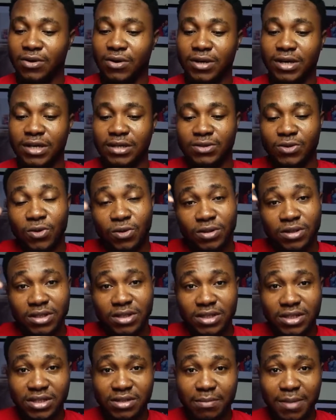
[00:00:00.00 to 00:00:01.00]
Okay, so
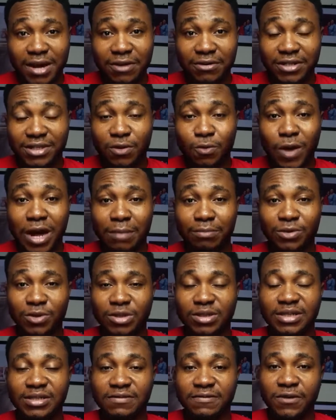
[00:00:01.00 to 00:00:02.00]
this is the main reason why I'm
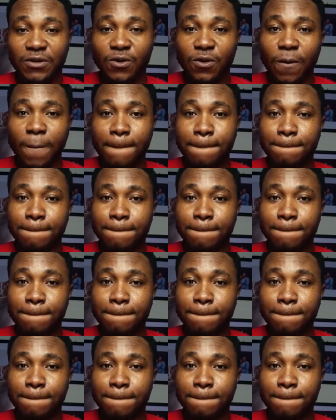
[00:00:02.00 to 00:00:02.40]
doing this video.